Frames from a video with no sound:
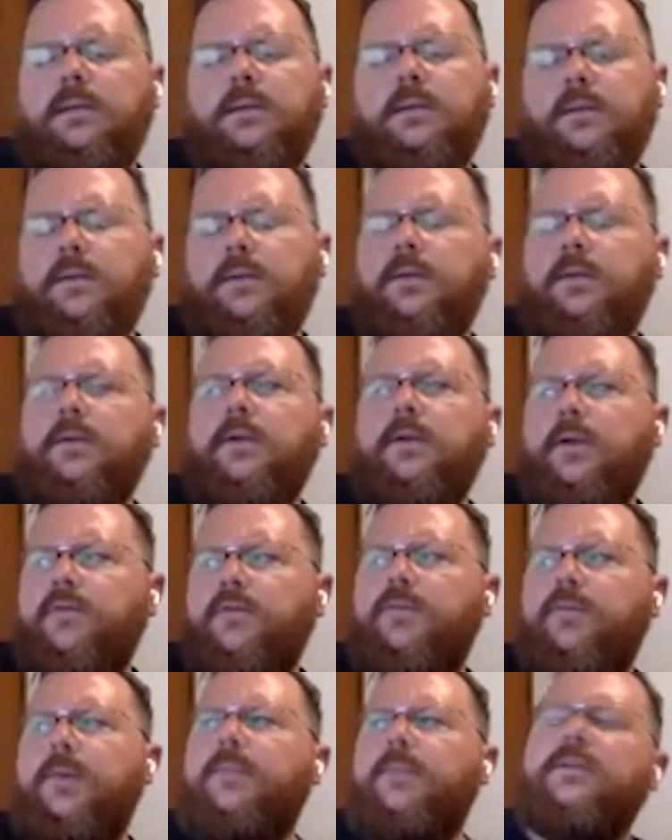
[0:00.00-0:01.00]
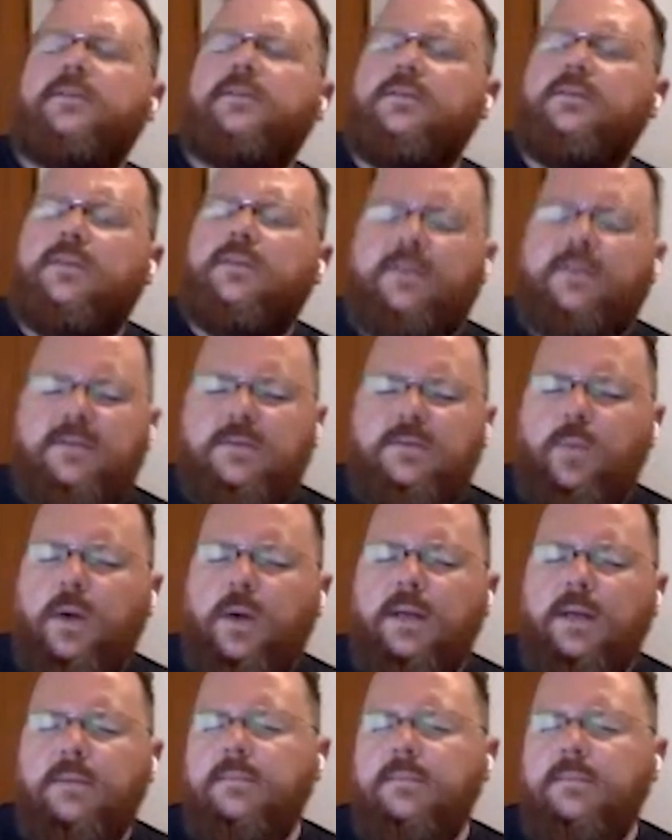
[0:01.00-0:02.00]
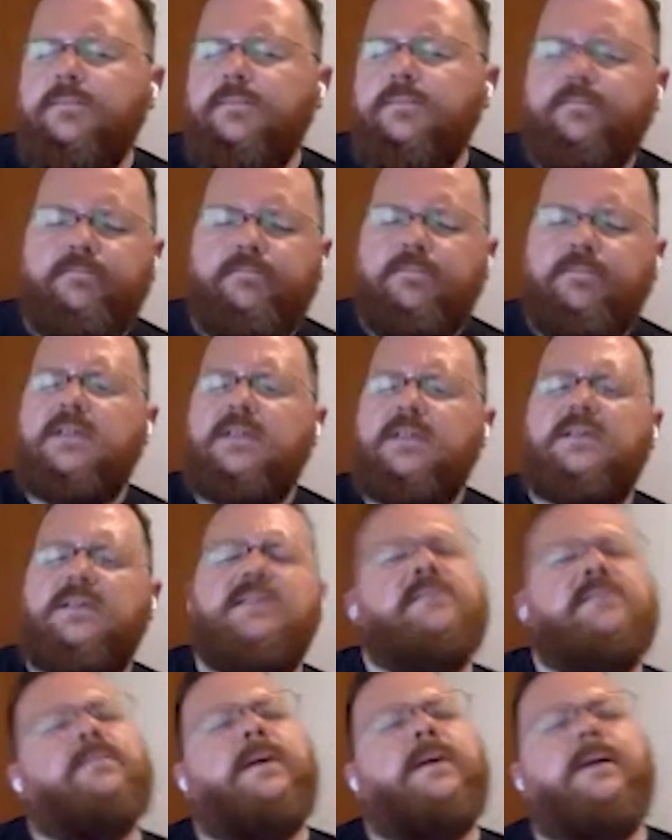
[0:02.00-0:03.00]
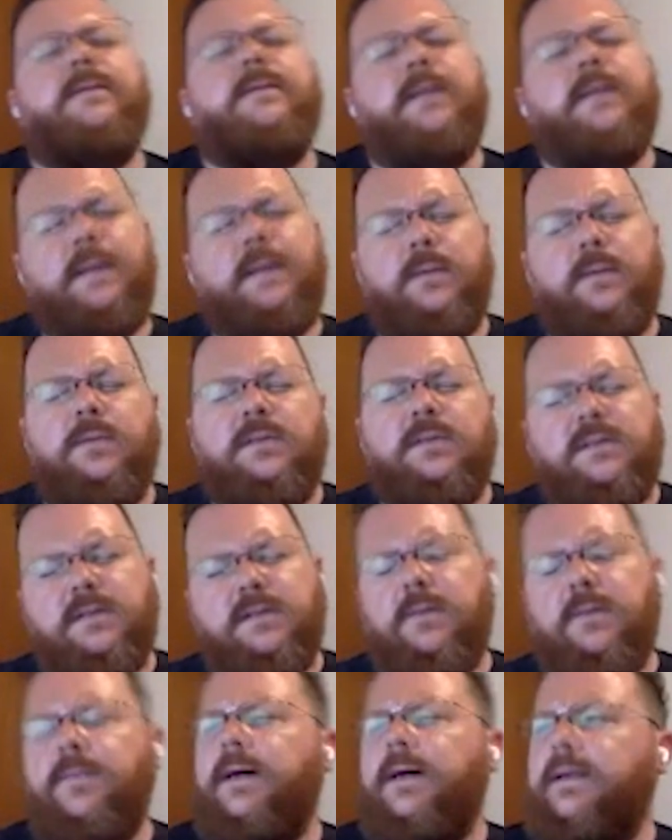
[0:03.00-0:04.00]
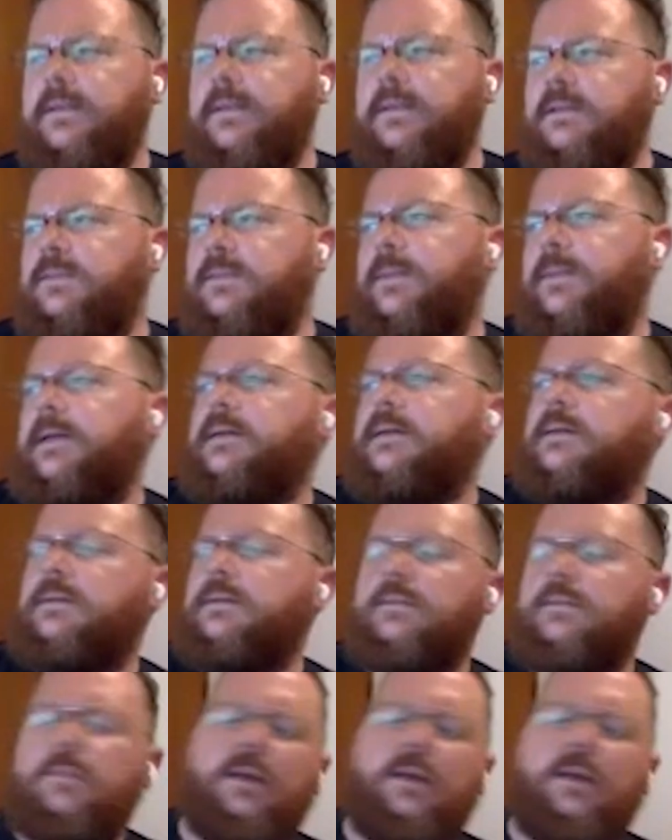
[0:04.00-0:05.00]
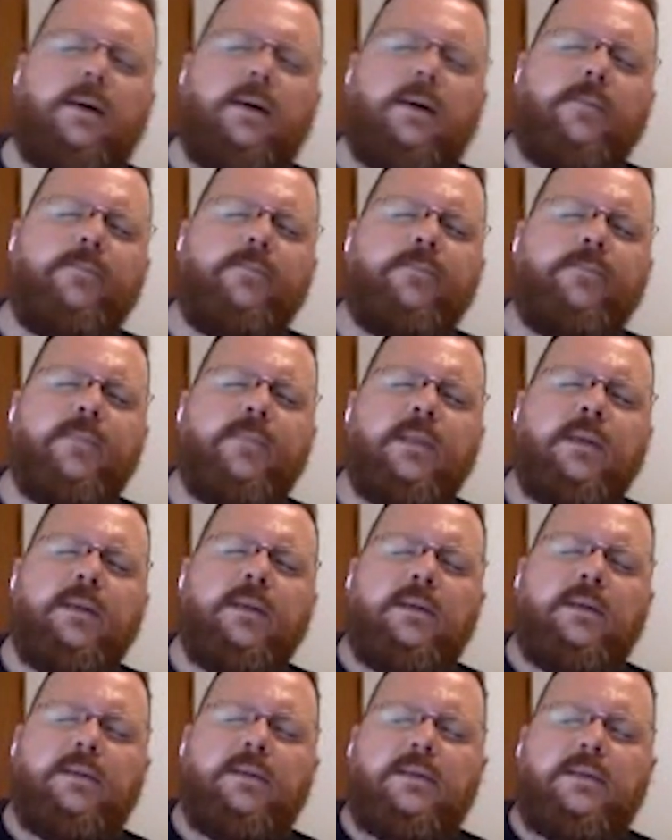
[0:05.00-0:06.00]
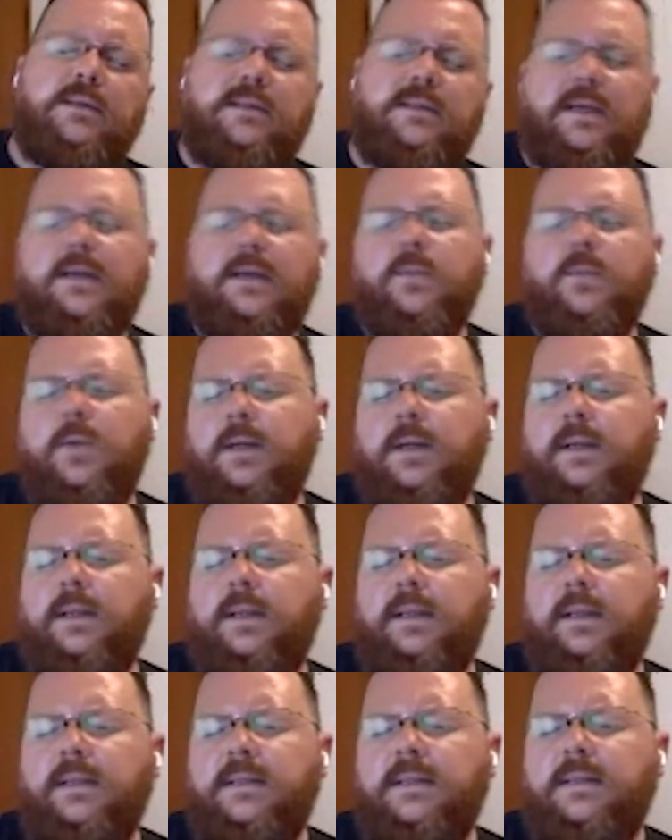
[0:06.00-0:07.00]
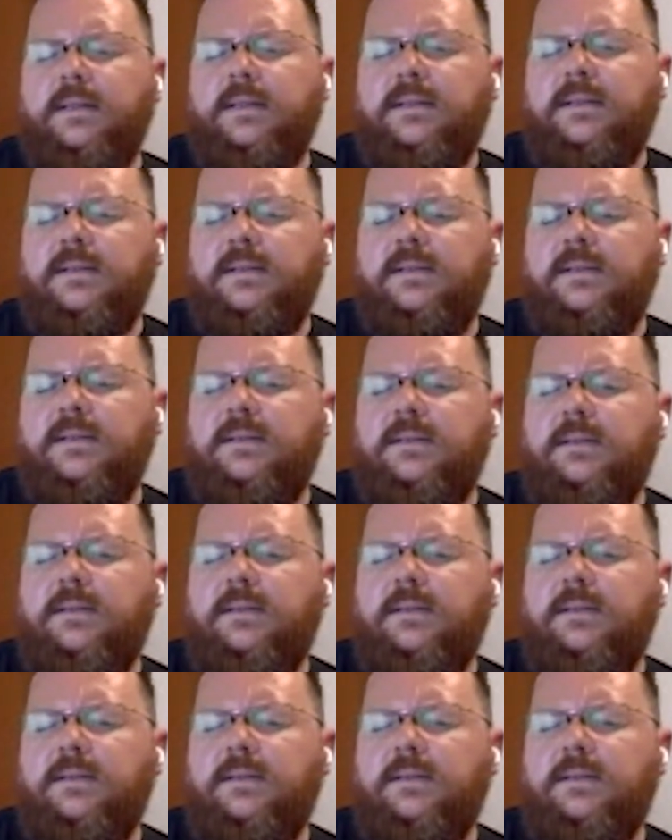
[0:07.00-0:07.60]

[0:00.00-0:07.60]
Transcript: for probably two reasons. One, this isn't part of the language. It's not part of the spec. The second one is